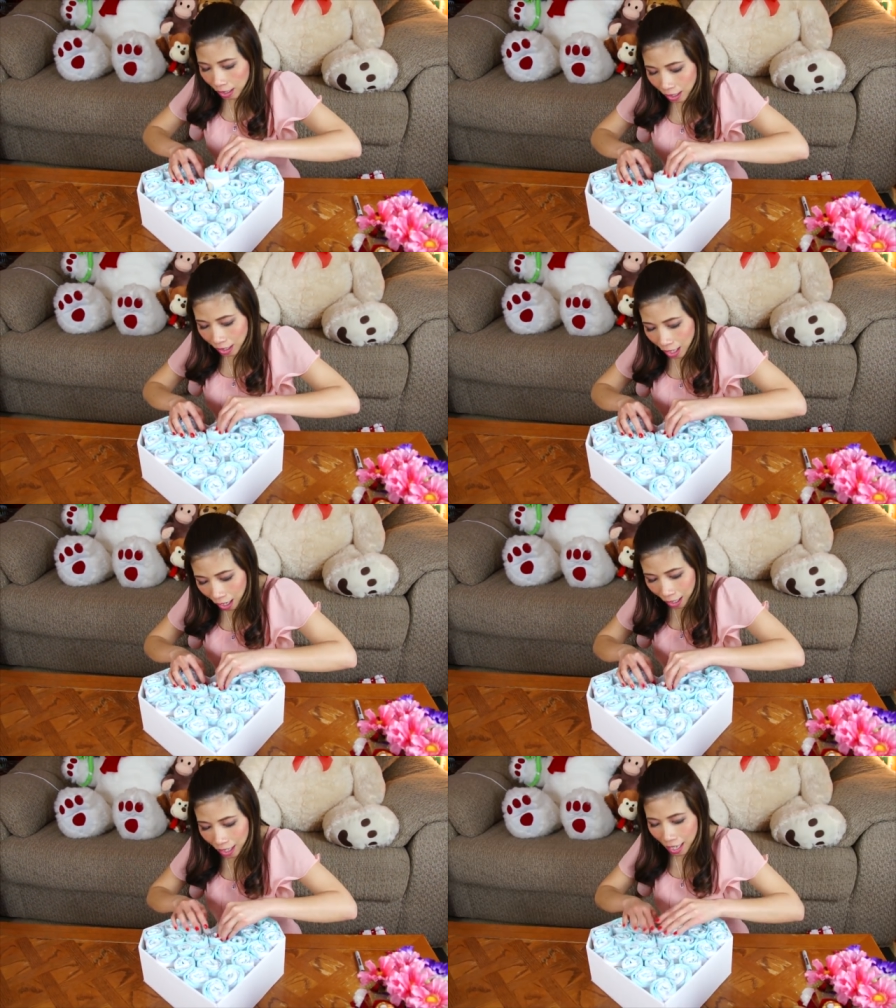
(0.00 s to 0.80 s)
just
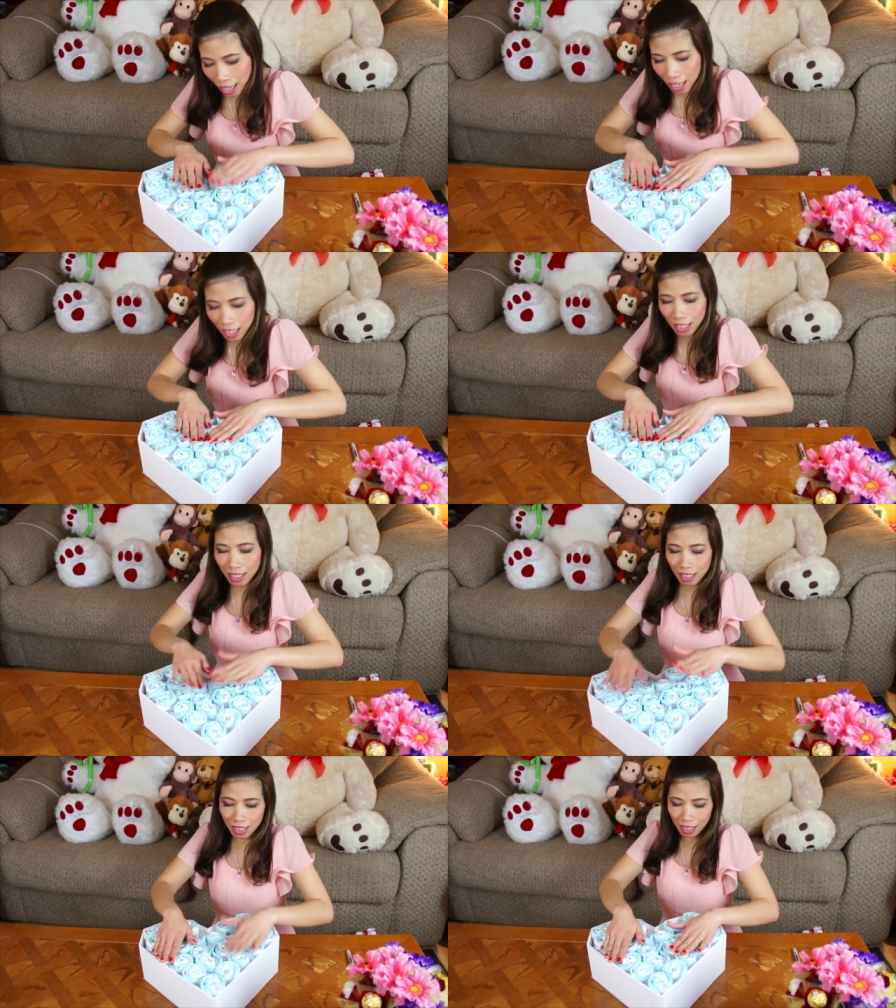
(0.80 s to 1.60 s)
tuck it in
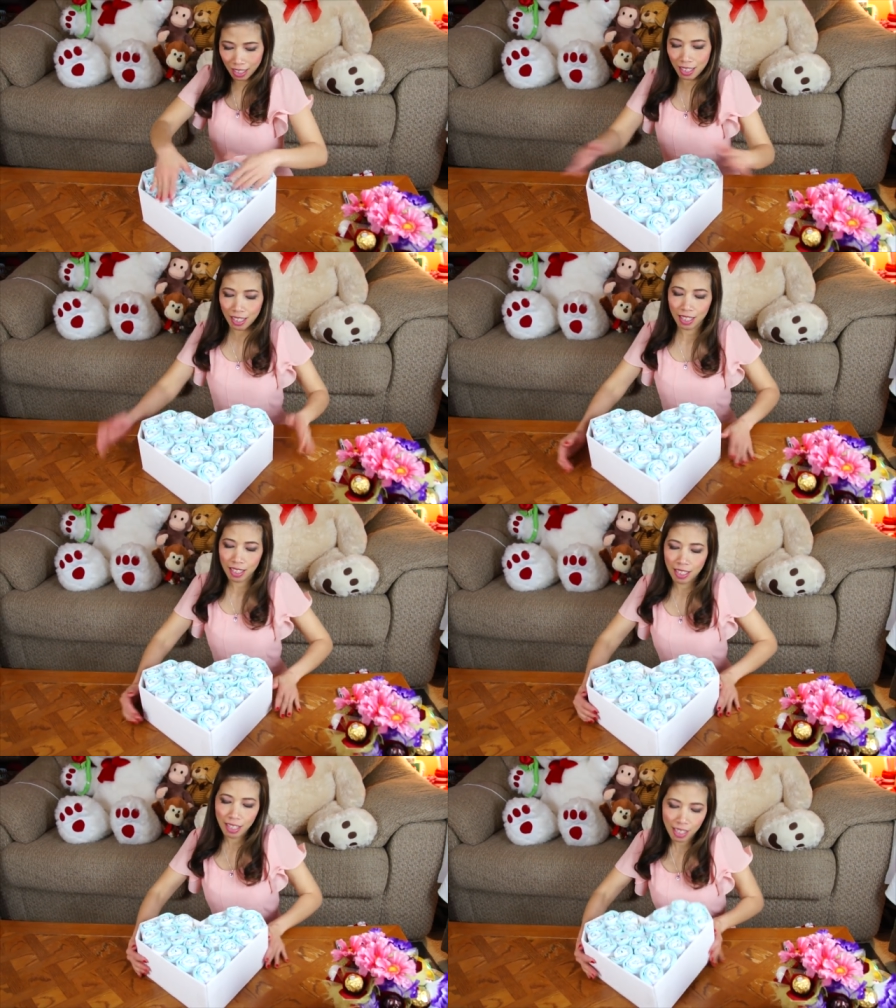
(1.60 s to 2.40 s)

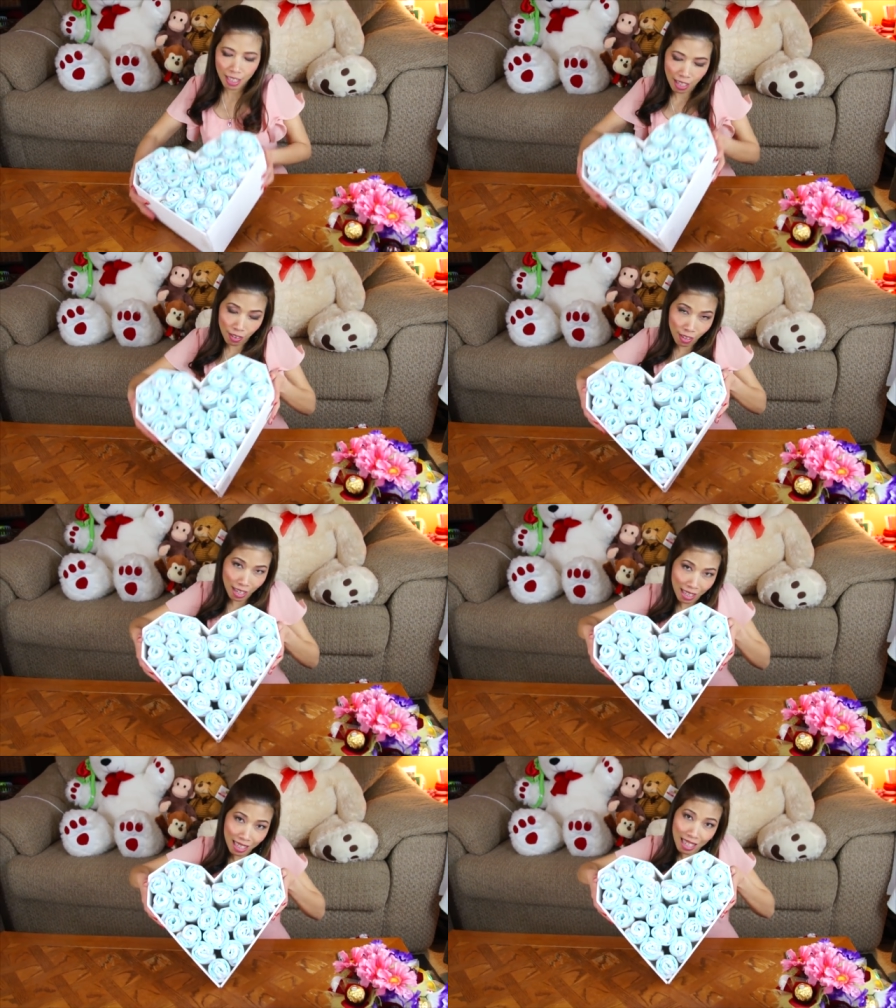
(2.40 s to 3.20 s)
just look
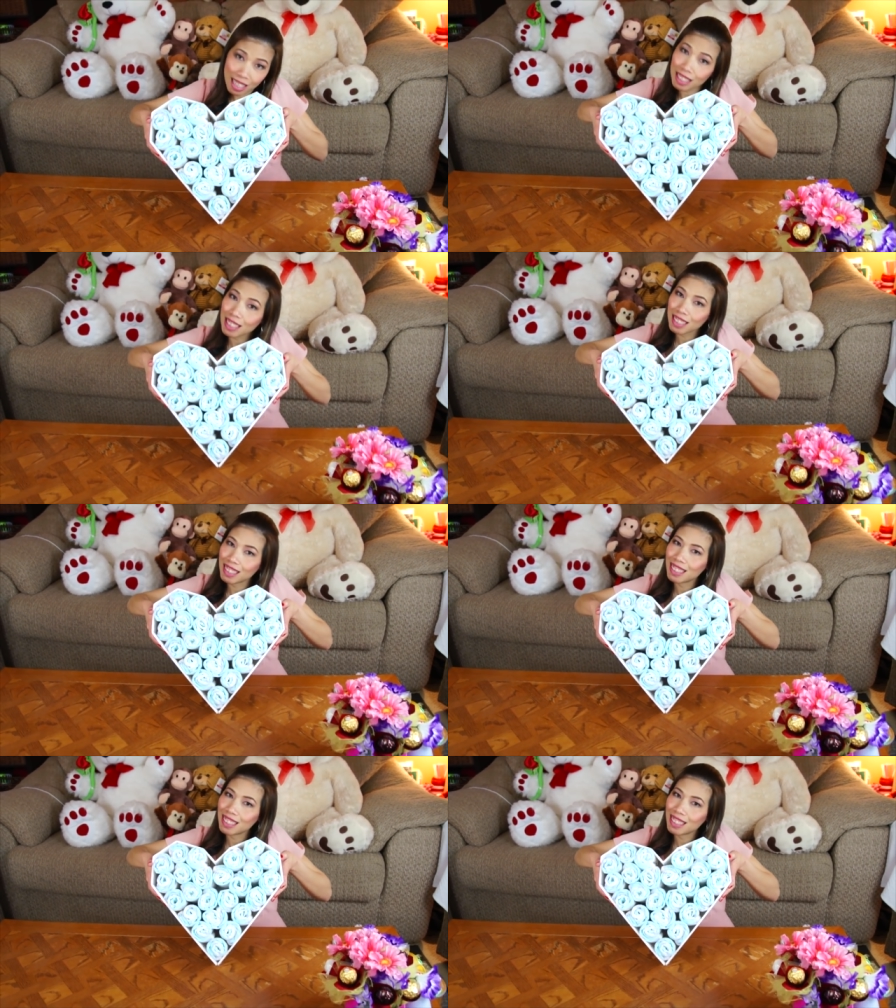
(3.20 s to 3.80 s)
like this